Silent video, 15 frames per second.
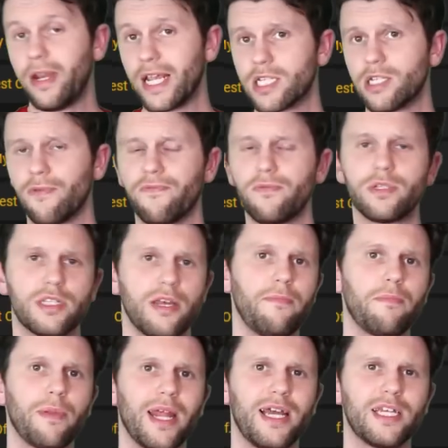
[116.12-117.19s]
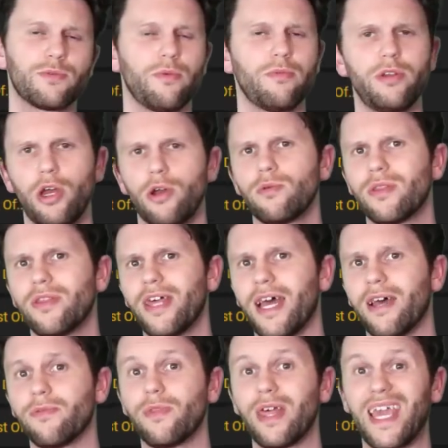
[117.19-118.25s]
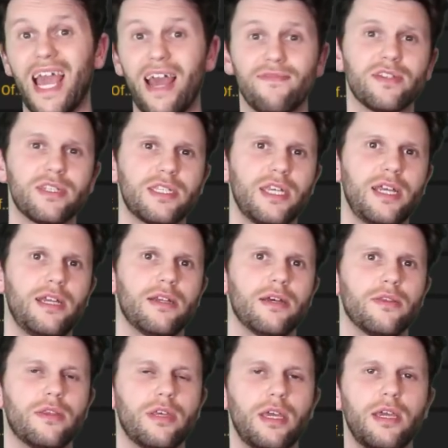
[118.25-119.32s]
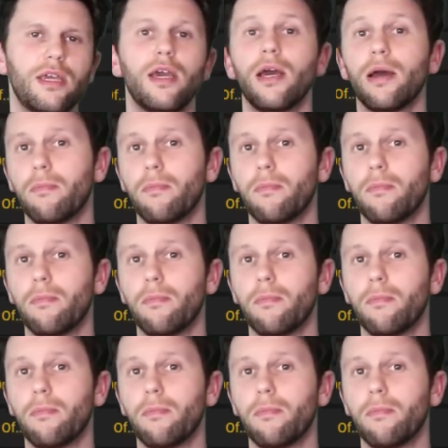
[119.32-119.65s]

Next up, some players will note that they haven't seen the